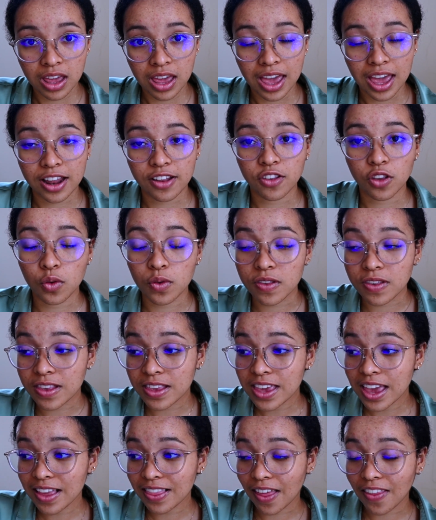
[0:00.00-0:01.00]
And so
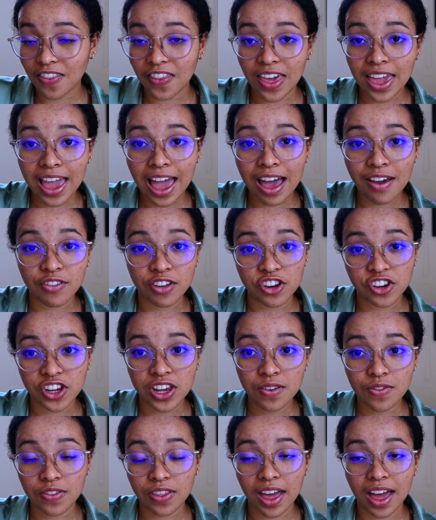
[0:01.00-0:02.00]
seeing that they have
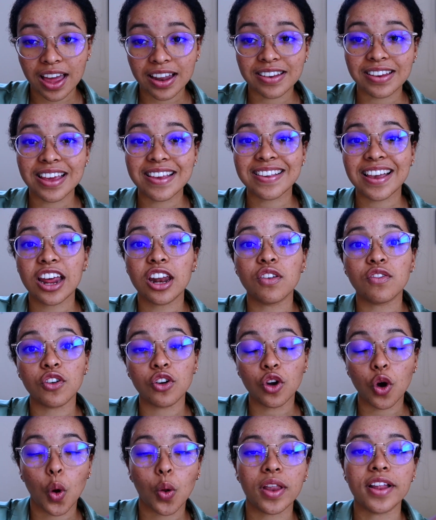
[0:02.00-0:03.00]
achieved that is kind of a
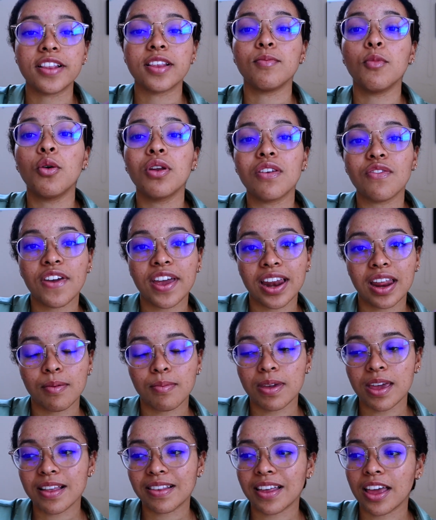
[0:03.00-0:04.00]
goal. It's motivating
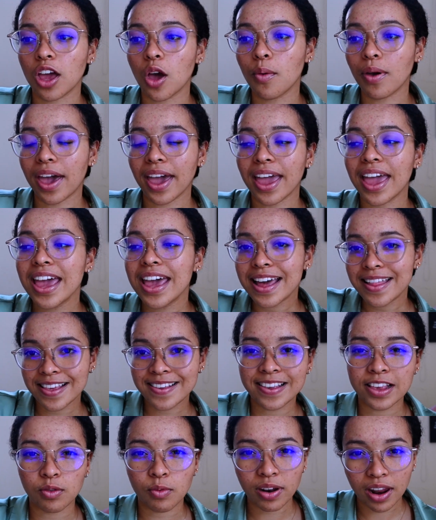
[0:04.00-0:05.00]
me. It's like, okay,
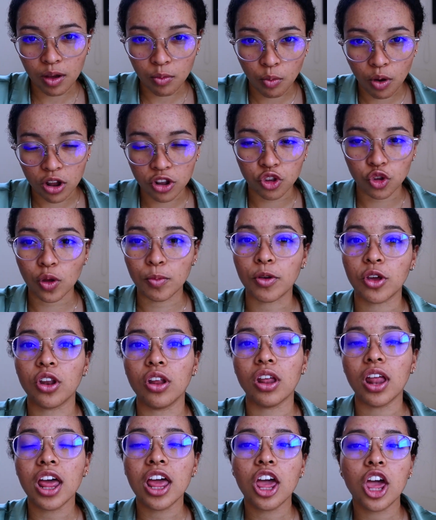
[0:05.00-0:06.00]
this is what I want, so I'm
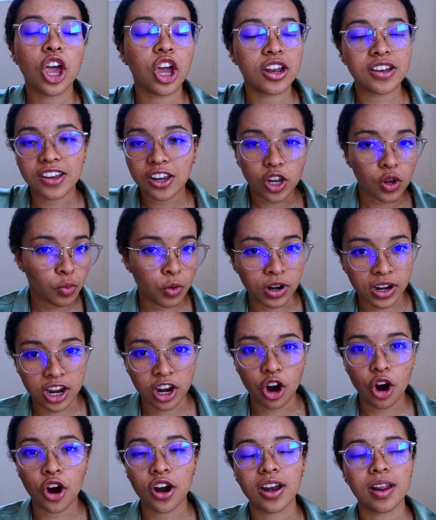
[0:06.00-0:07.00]
gonna continue working
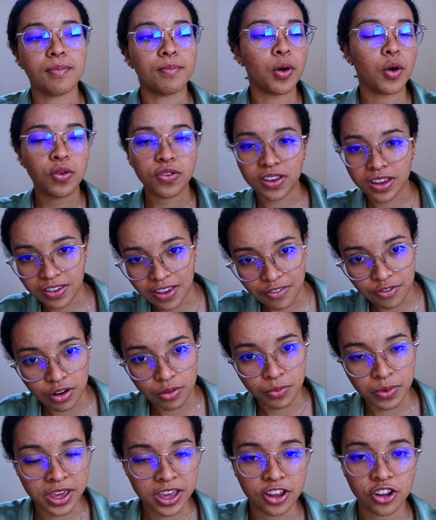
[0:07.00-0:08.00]
hard and posting every
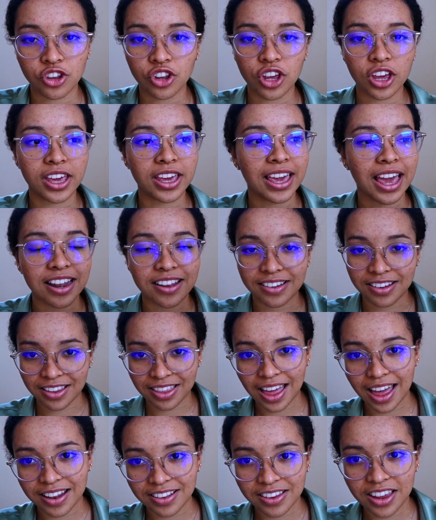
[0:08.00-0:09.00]
week to get to
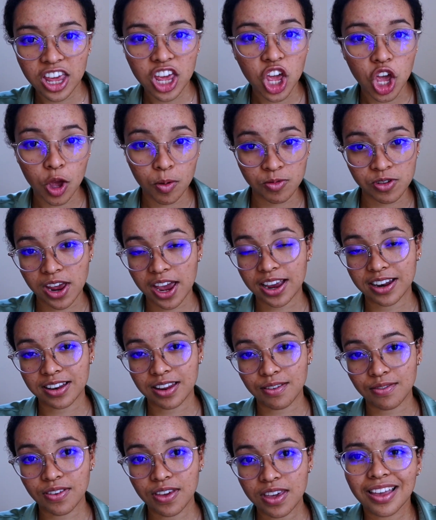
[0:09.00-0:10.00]
that
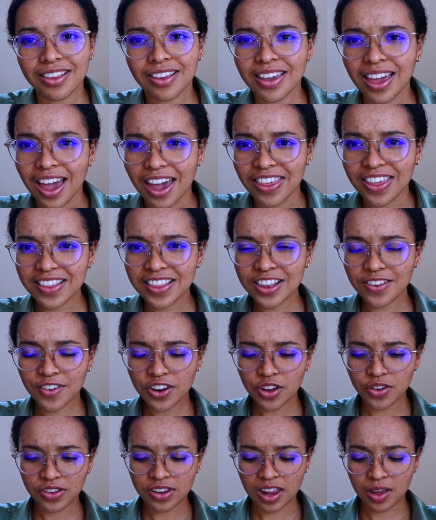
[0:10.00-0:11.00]
objective. So yeah, I think this
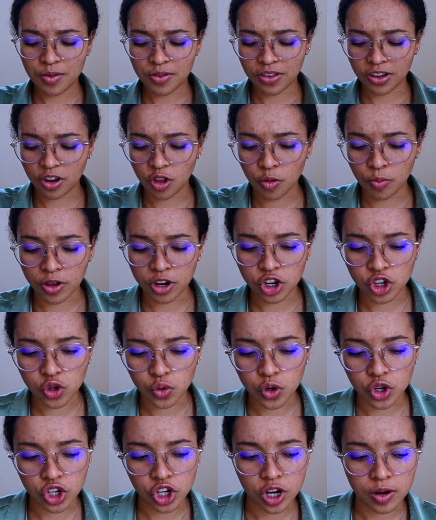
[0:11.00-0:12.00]
video today was a little bit
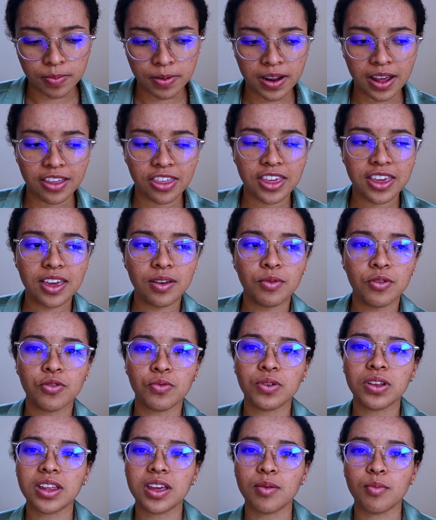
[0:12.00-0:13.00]
shorter, but I think it was
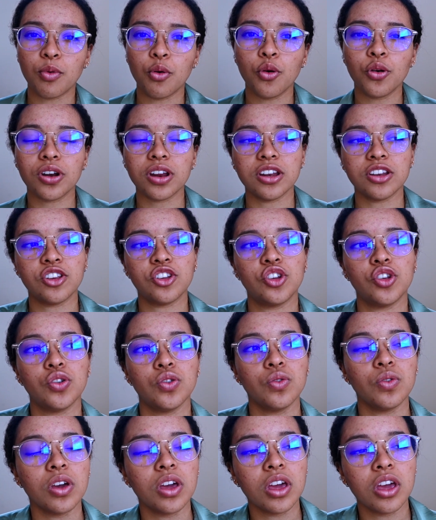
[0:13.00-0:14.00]
really important
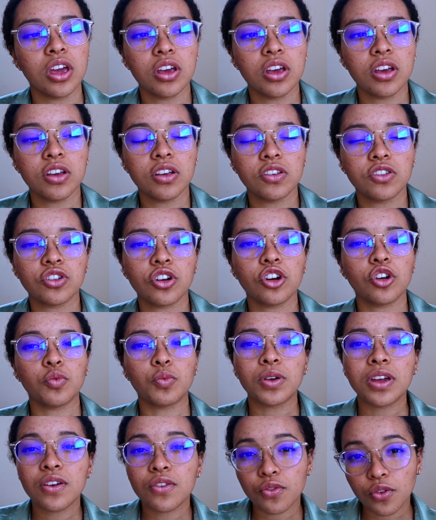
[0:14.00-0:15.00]
to start
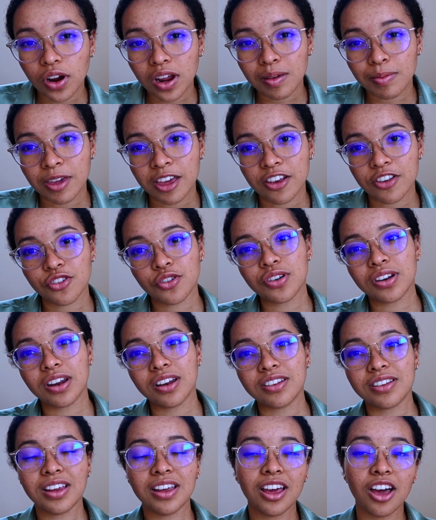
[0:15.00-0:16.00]
reframing
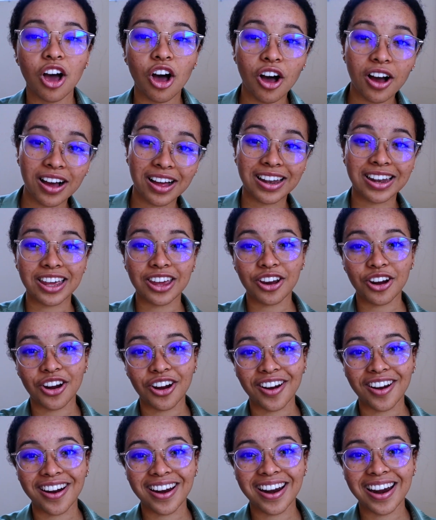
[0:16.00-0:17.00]
certain
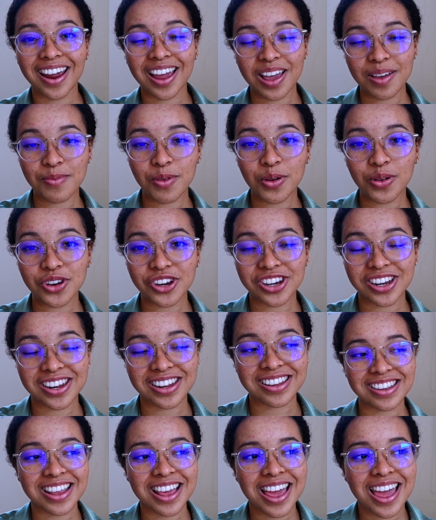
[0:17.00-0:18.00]
uglier
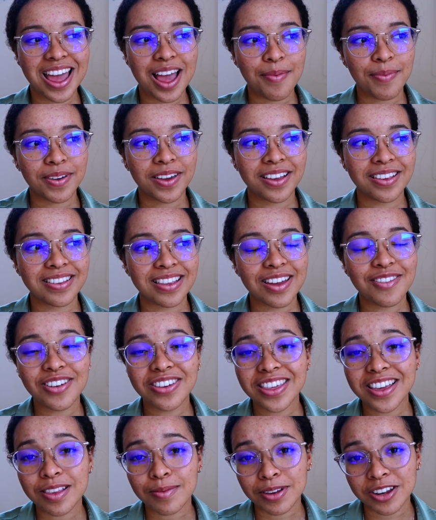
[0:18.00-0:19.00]
emotions, because
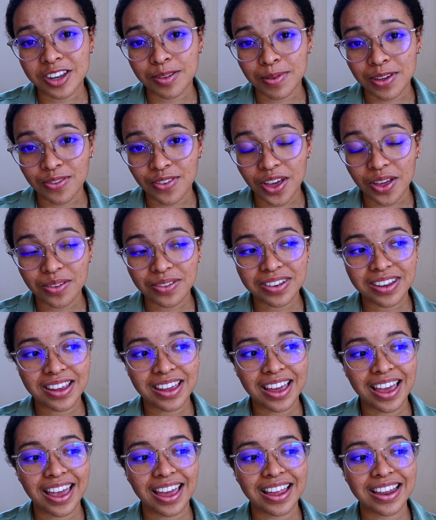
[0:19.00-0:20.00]
everything's meant to be felt
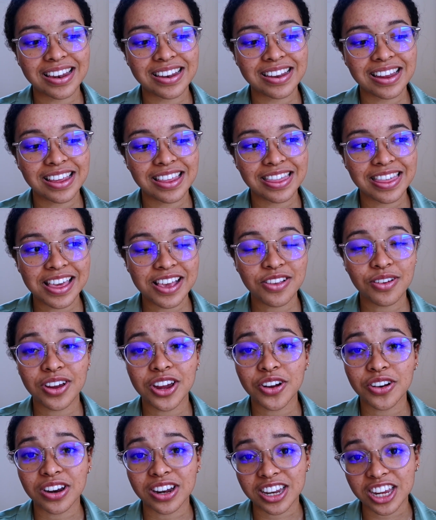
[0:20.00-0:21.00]
and things are
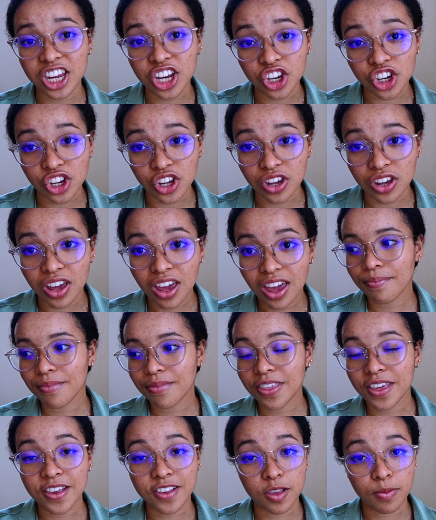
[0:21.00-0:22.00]
here to teach you
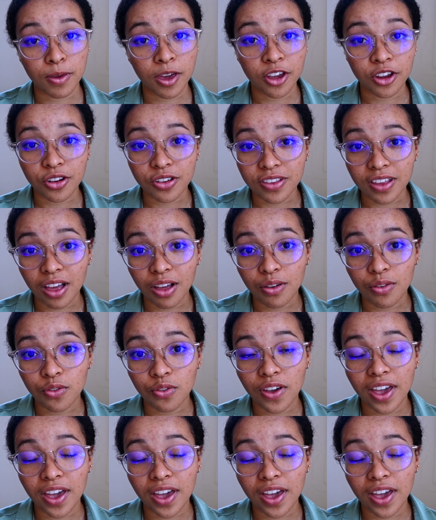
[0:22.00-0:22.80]
things about yourself.